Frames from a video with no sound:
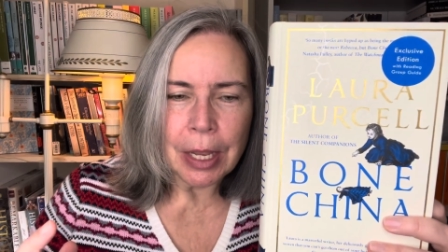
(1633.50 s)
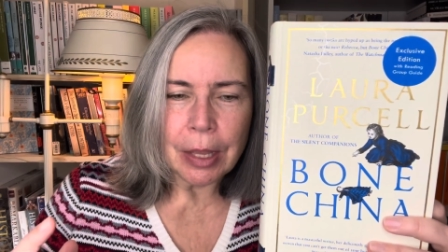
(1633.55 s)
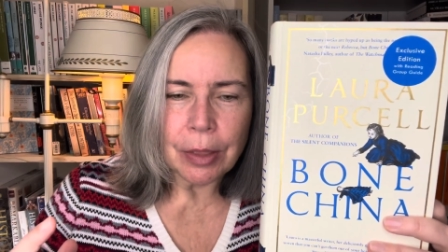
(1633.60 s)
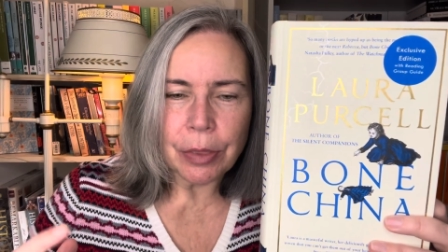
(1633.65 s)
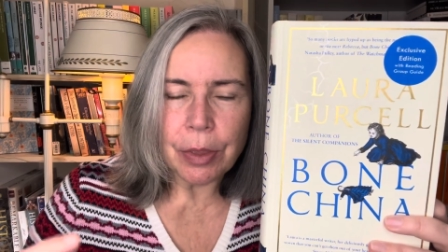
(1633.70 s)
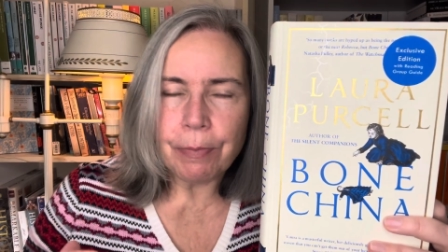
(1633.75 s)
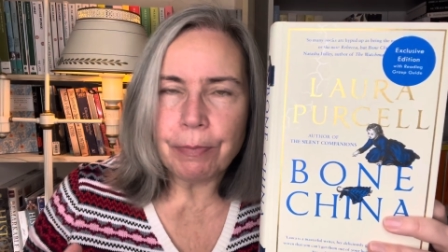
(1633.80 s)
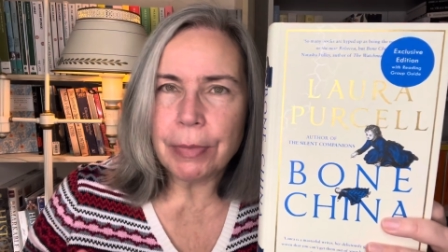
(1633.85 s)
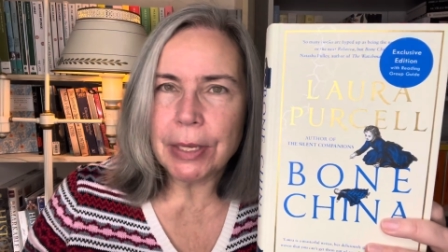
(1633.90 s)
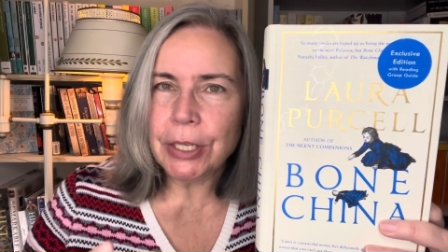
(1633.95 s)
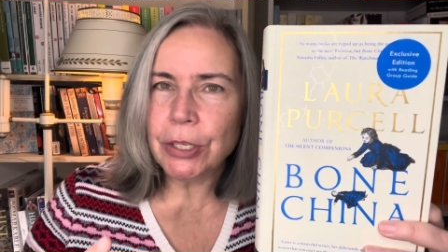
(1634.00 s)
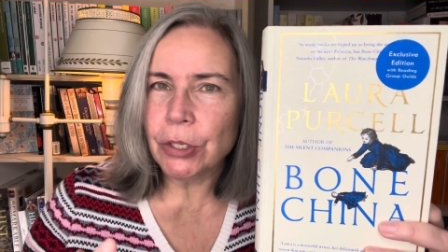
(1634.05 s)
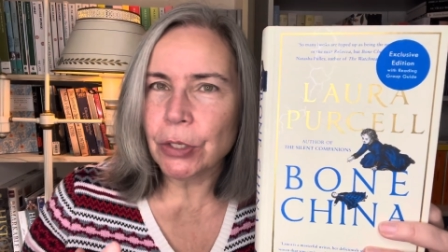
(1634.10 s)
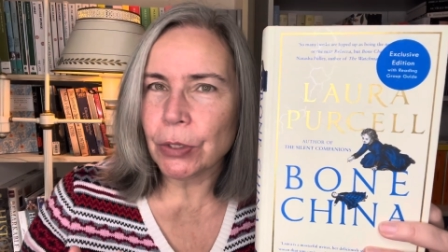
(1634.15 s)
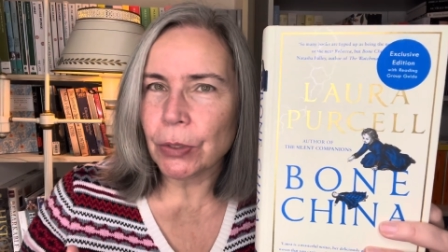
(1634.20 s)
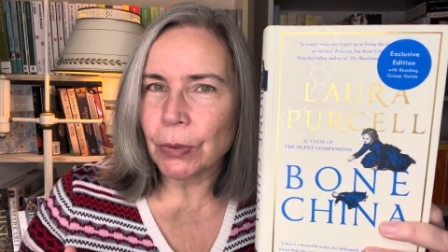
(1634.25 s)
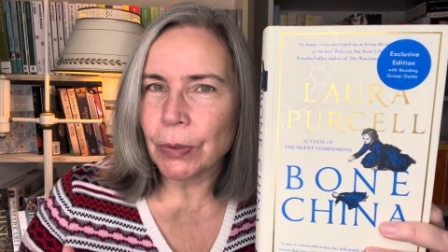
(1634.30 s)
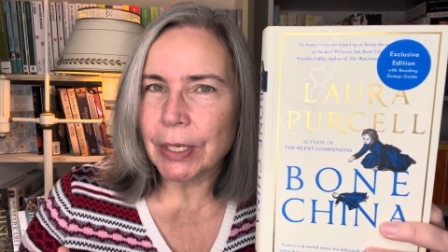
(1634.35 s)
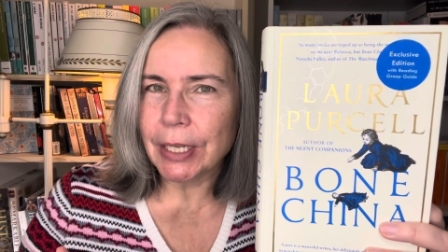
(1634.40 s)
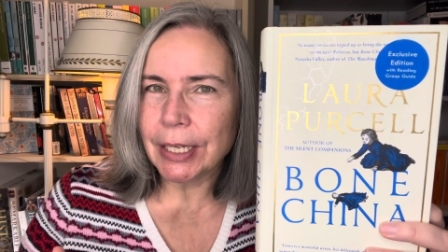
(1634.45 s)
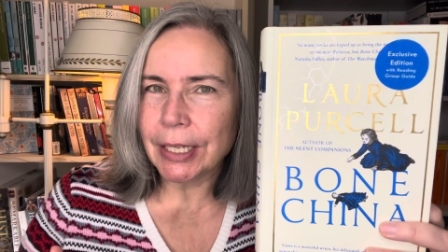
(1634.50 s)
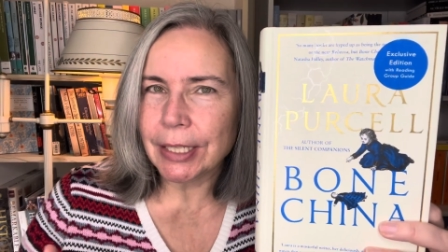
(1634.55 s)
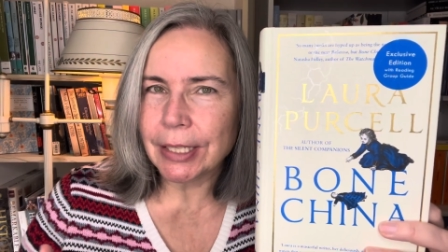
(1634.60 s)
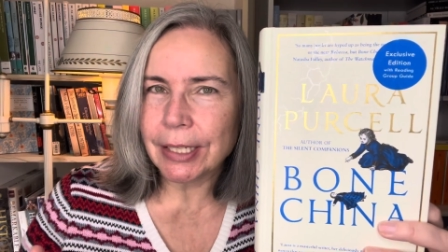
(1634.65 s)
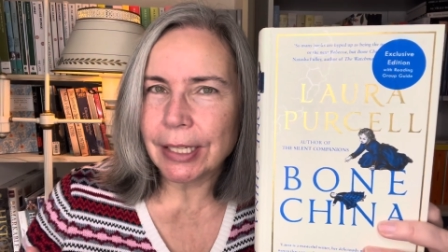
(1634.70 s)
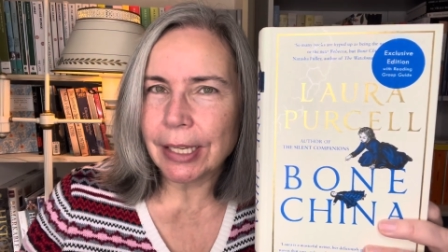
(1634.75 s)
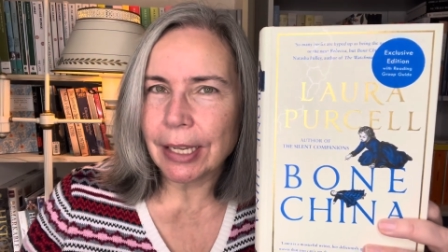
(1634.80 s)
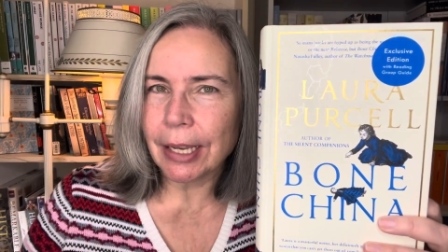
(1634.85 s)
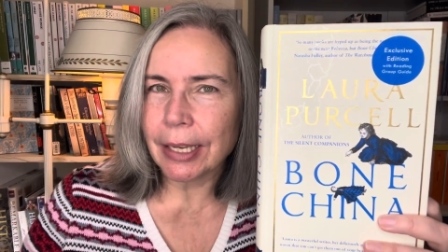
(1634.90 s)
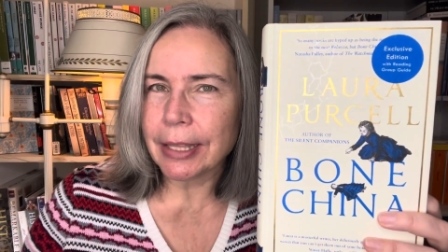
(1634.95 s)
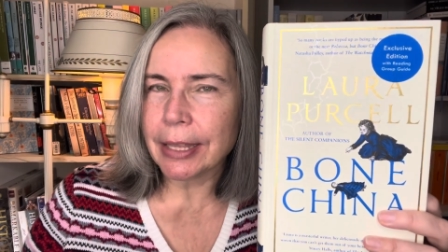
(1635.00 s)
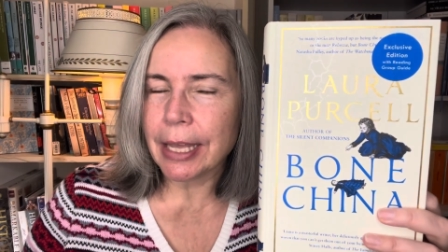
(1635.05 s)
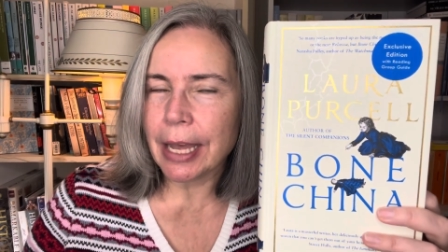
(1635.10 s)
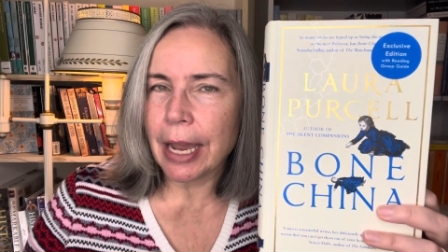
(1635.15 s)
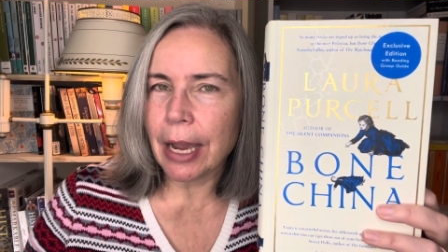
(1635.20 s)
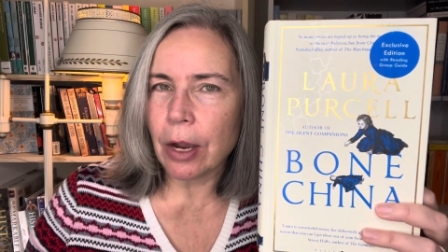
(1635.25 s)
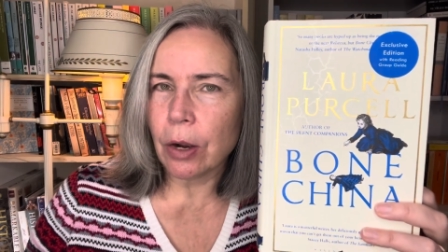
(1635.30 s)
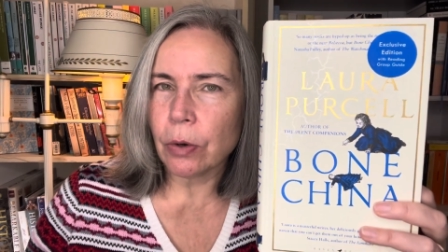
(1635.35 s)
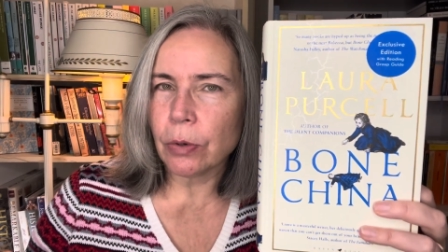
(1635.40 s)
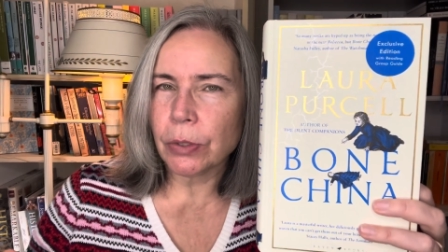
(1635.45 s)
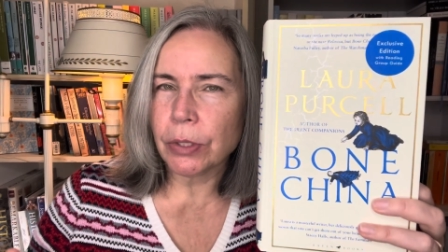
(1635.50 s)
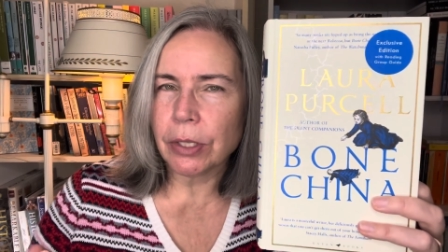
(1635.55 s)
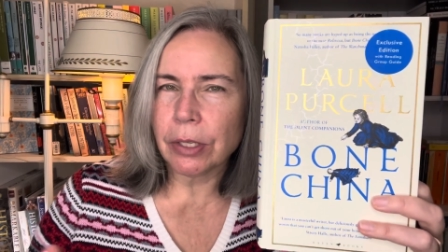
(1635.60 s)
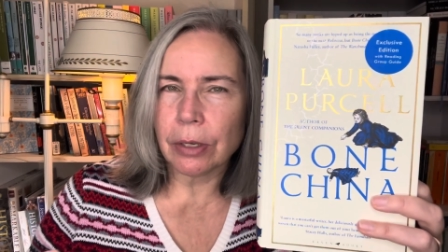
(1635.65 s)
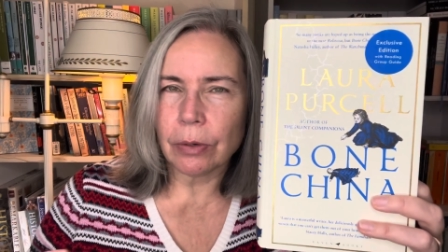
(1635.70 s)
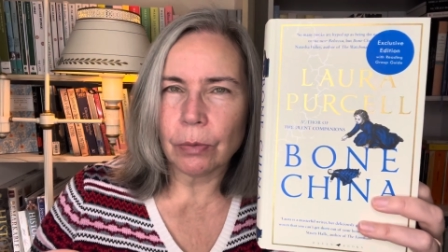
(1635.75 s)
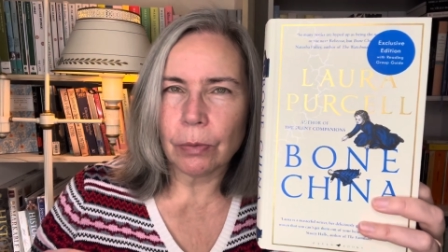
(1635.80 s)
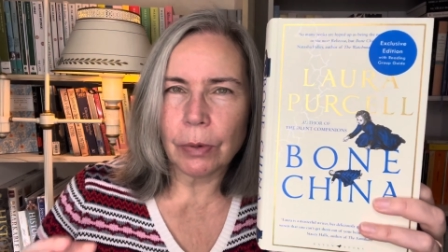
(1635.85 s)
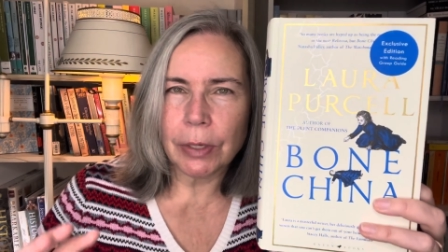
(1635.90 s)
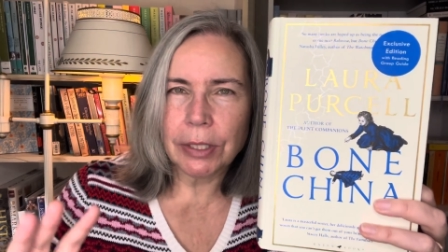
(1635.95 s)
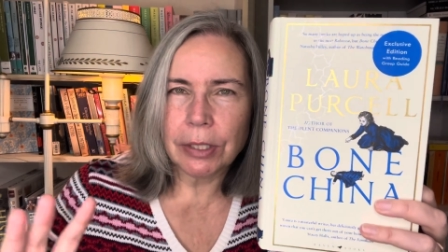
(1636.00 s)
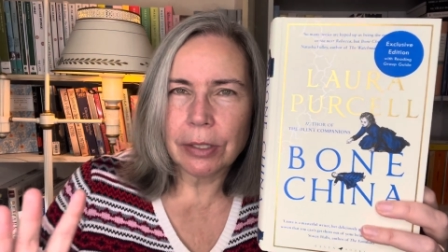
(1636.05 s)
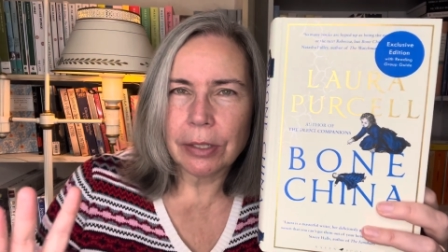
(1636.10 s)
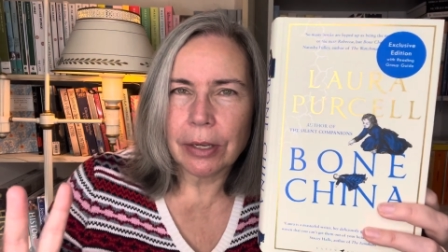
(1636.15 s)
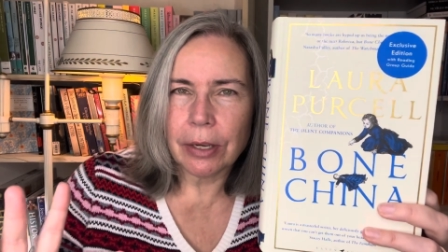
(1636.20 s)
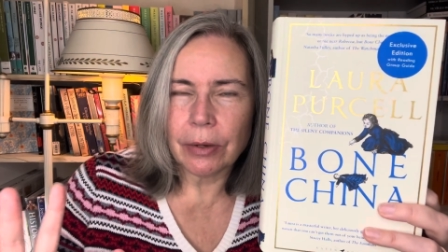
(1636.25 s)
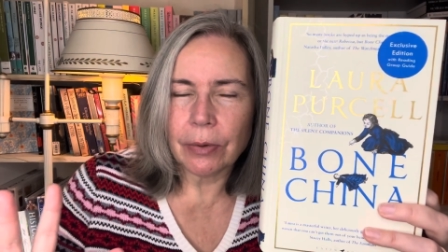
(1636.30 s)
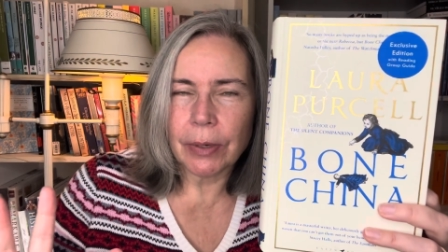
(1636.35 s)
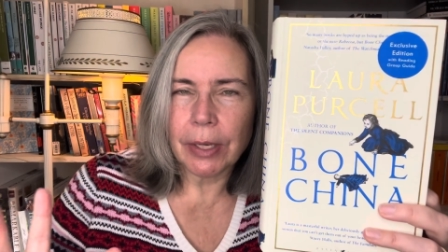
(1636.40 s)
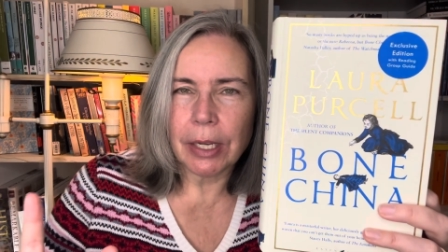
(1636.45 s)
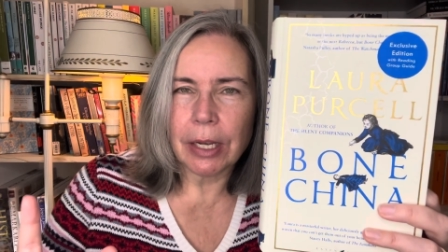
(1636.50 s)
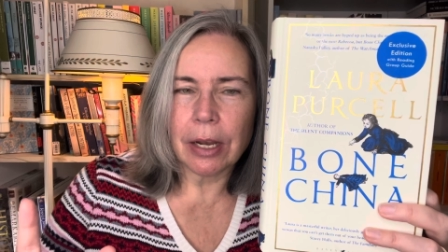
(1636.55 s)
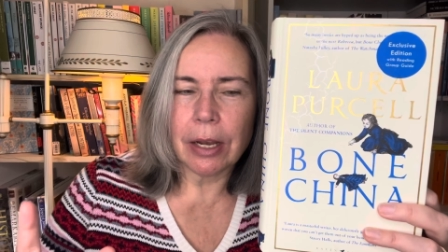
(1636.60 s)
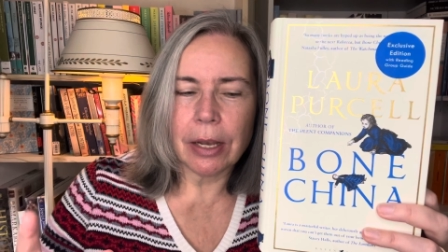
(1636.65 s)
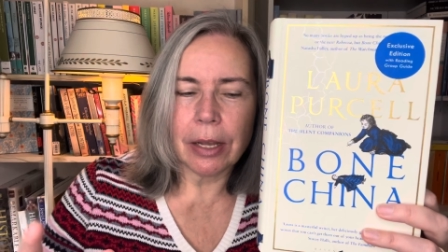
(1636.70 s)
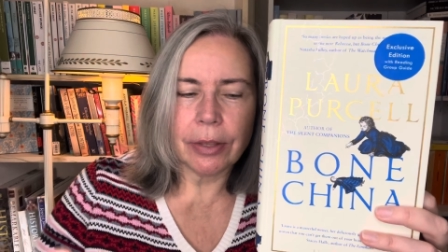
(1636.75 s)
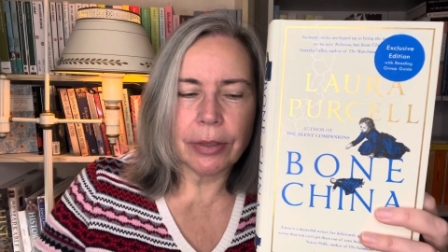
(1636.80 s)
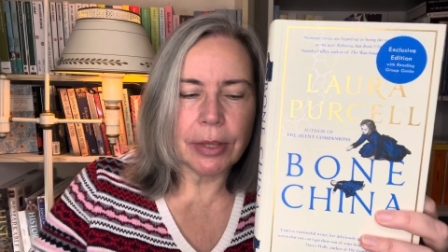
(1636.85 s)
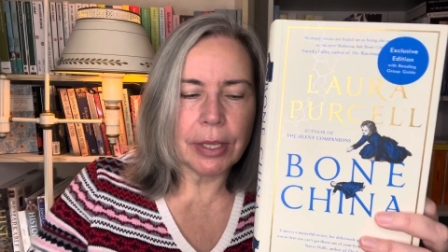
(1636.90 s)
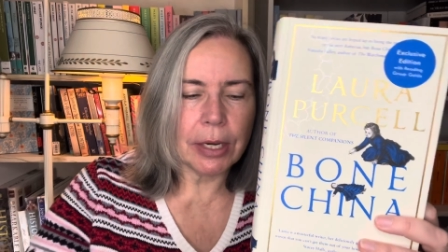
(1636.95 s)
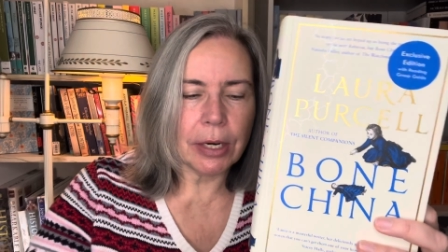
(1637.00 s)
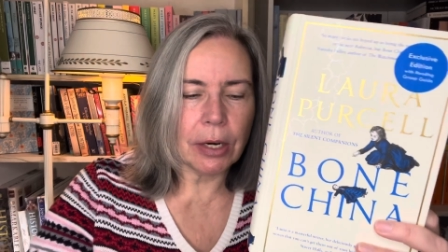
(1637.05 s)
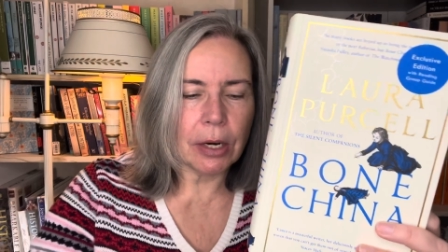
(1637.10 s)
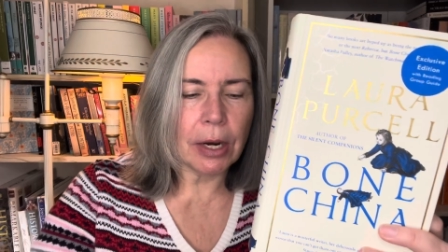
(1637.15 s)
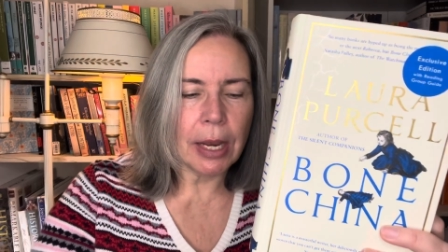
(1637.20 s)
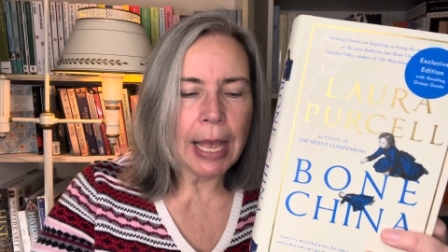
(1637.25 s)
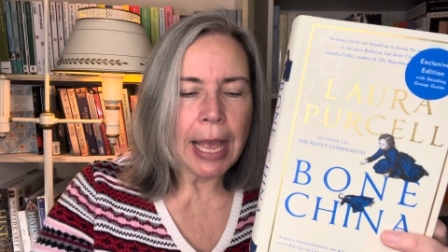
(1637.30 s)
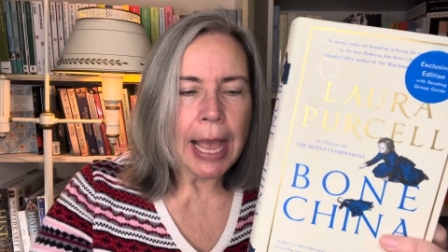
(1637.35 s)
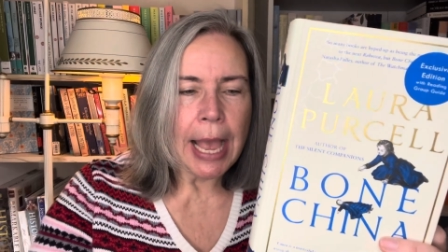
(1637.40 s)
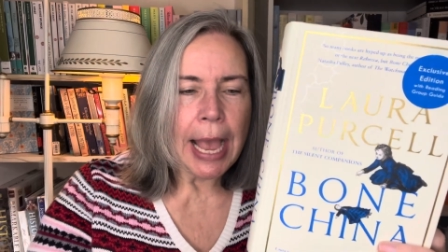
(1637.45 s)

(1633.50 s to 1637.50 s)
the mystery inside the house and what's going on there